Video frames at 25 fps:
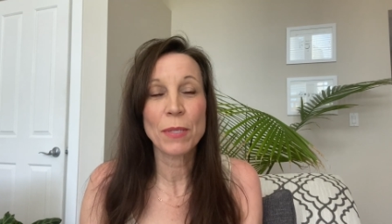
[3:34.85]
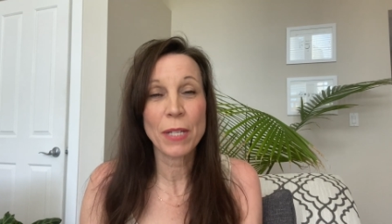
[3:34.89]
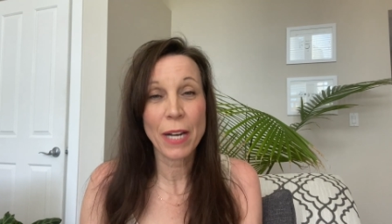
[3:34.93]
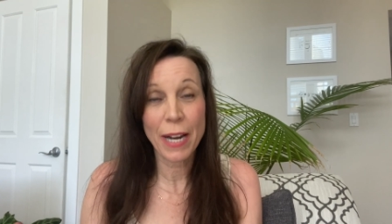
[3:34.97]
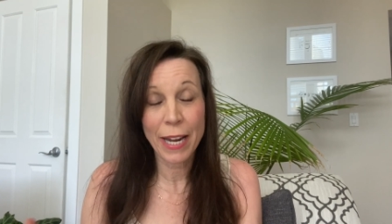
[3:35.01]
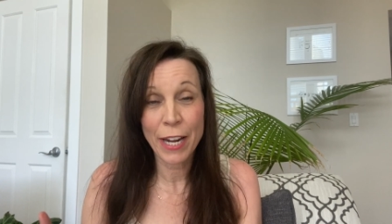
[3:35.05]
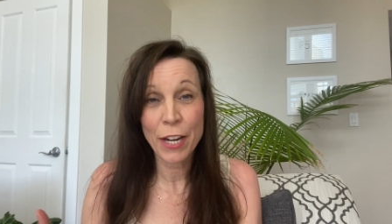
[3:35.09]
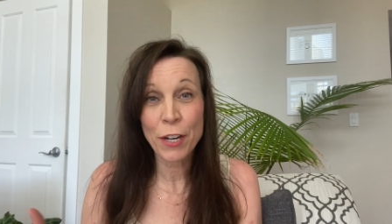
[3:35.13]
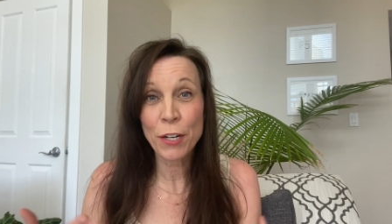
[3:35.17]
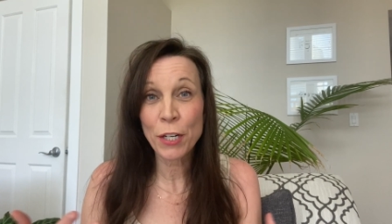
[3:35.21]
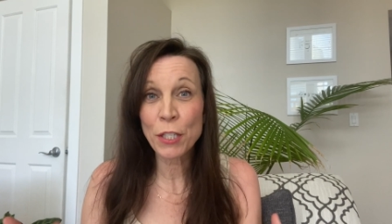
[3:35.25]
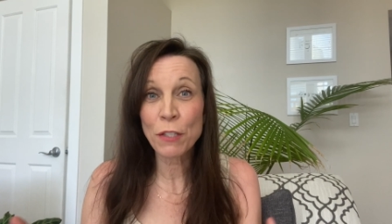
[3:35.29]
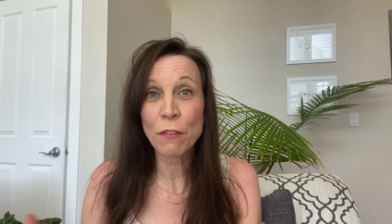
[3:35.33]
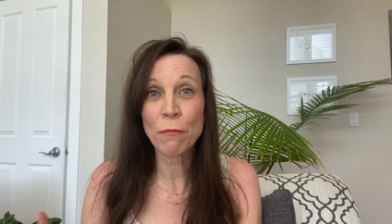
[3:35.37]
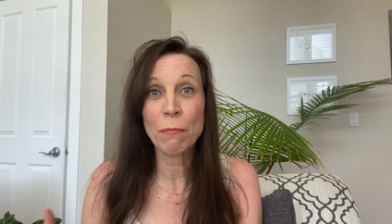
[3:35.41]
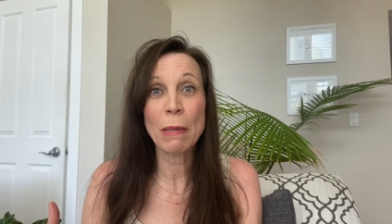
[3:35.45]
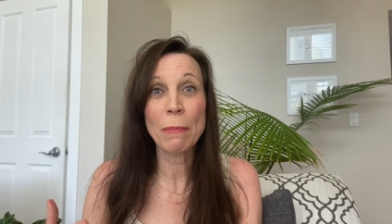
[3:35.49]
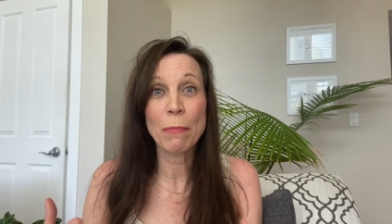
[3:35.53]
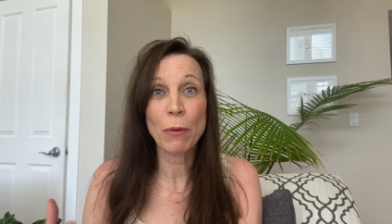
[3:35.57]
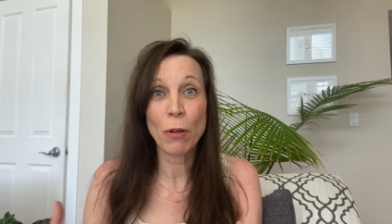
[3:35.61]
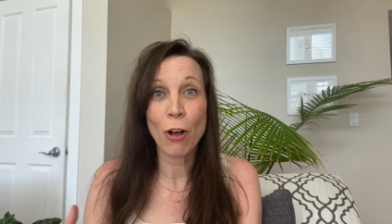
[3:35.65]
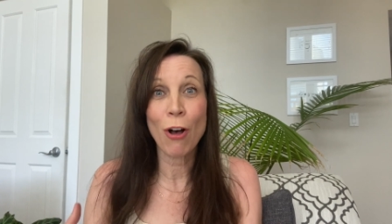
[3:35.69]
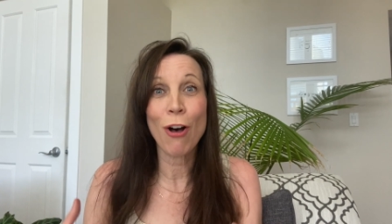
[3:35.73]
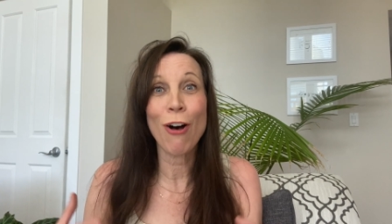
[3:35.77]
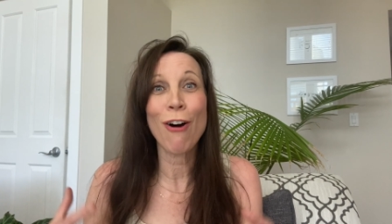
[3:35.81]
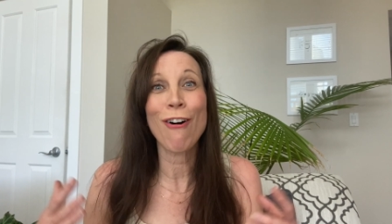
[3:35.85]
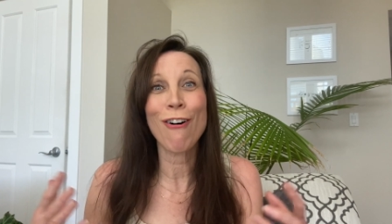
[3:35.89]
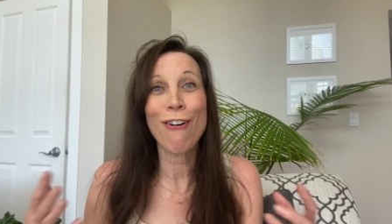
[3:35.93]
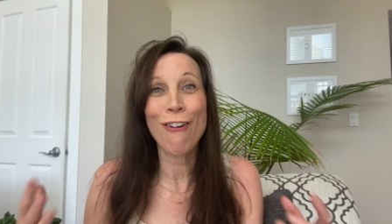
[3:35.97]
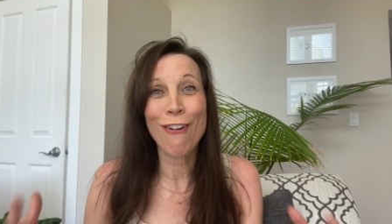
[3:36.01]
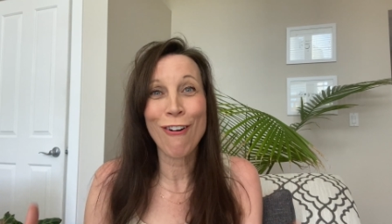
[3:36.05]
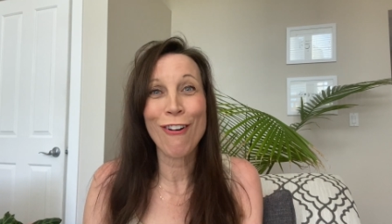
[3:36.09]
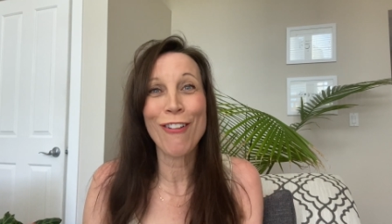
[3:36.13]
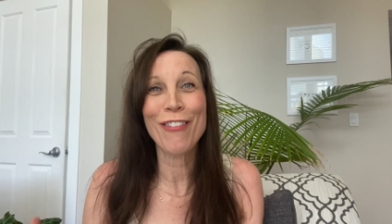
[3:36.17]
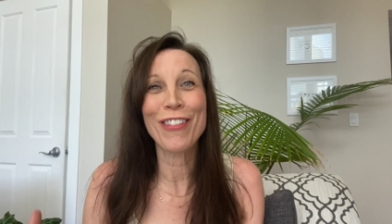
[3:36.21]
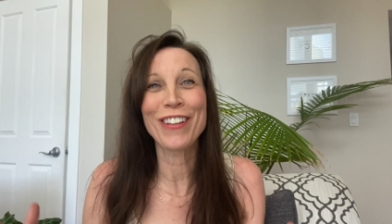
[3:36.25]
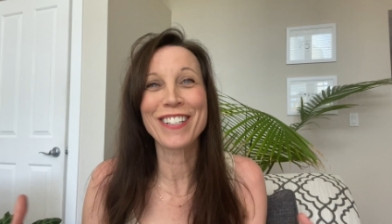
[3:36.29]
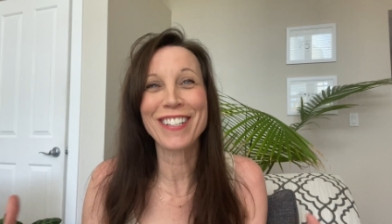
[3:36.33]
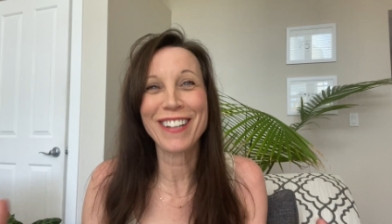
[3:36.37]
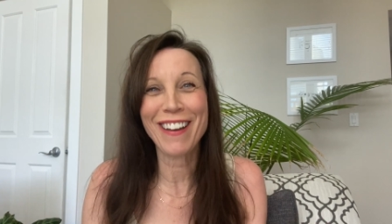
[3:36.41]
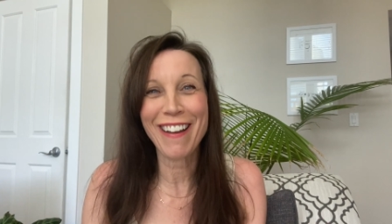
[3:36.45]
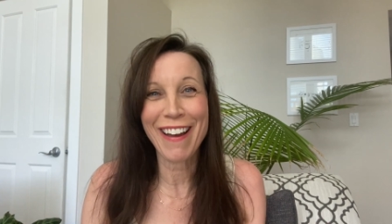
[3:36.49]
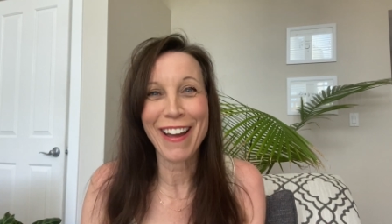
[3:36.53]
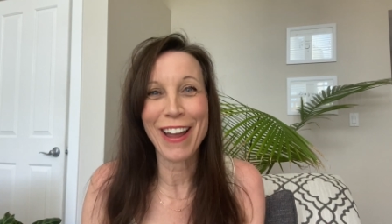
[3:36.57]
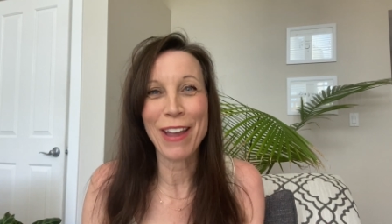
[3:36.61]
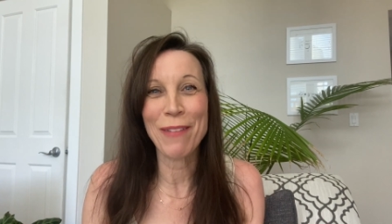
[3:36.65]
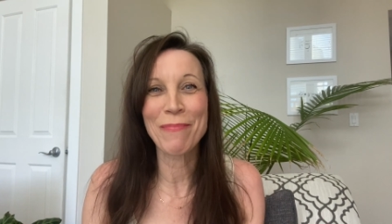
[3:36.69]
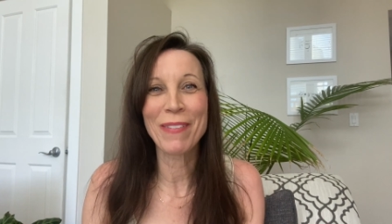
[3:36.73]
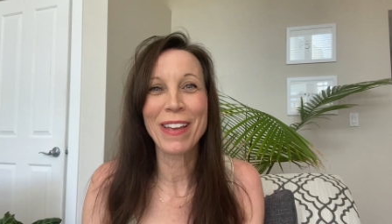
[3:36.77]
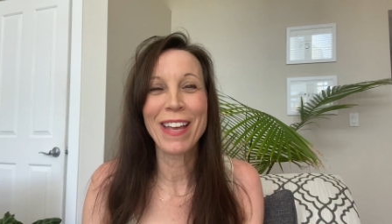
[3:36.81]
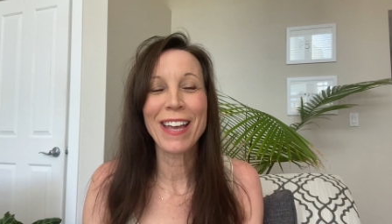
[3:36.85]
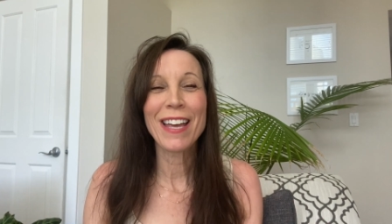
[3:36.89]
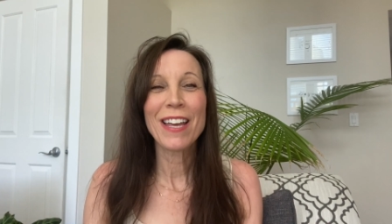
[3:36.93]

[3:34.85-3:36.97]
And I hear it from people all the time.